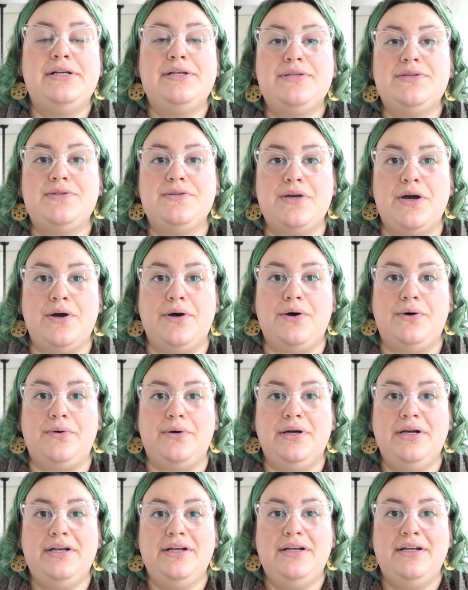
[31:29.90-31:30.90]

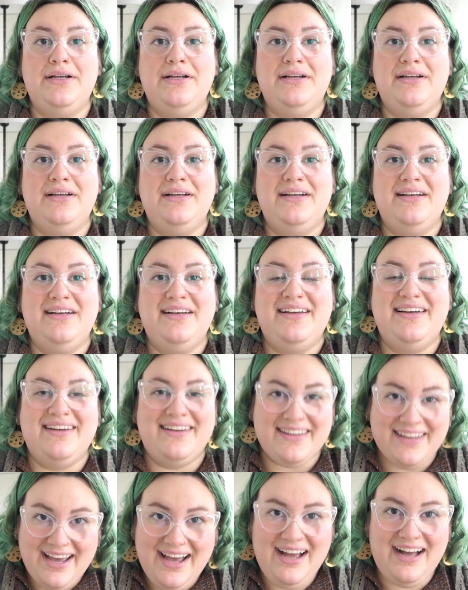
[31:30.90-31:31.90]
So
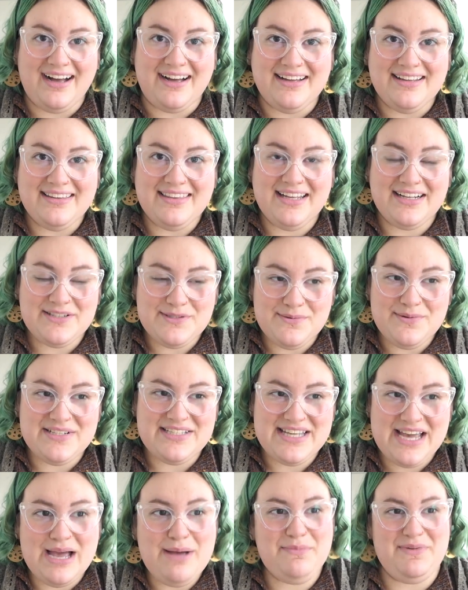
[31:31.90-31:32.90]
yeah, that's
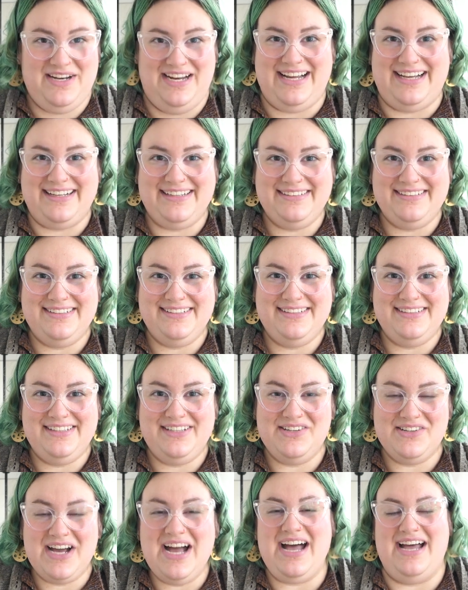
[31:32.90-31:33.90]
what's happening,
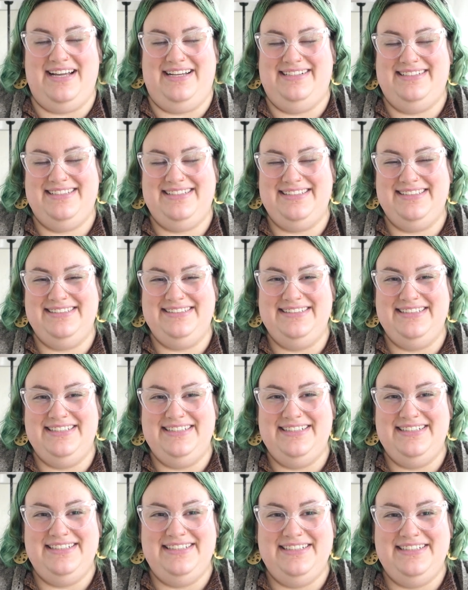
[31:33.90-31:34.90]
you guys.
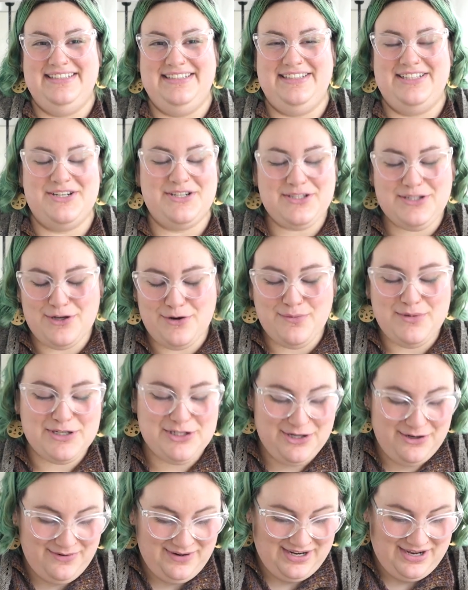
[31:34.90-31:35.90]
There's so
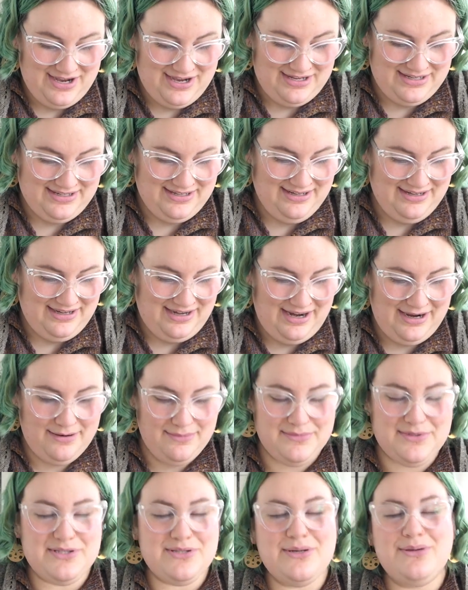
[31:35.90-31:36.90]
much going on.
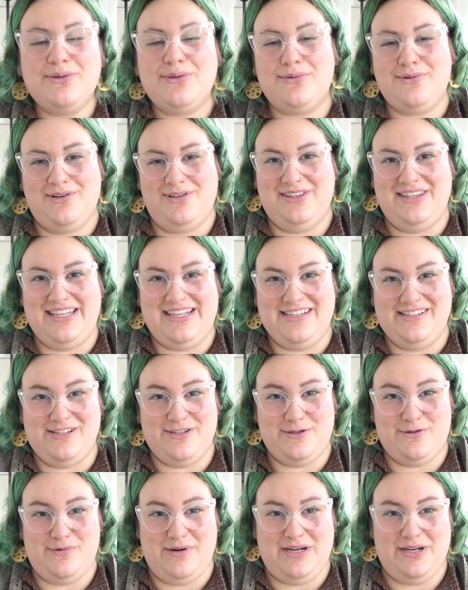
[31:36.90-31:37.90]
I'm so thrilled that it
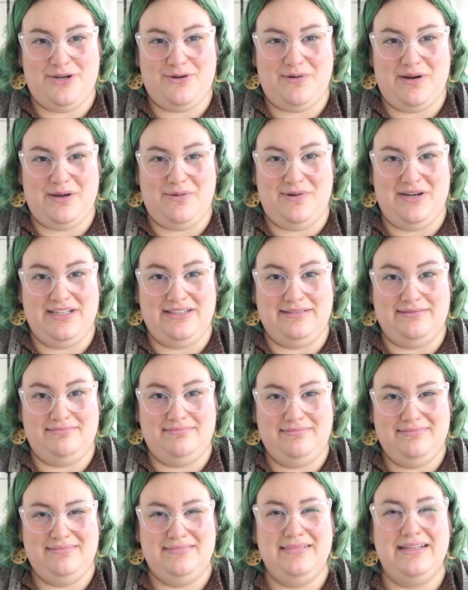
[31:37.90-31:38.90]
is 2021.
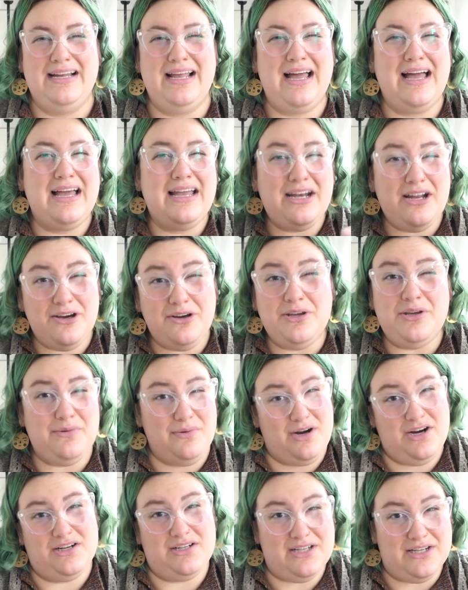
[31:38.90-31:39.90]
I know you
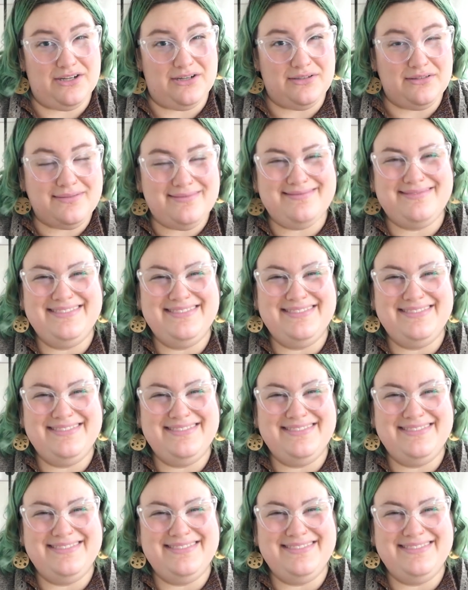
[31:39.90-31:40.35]
are too.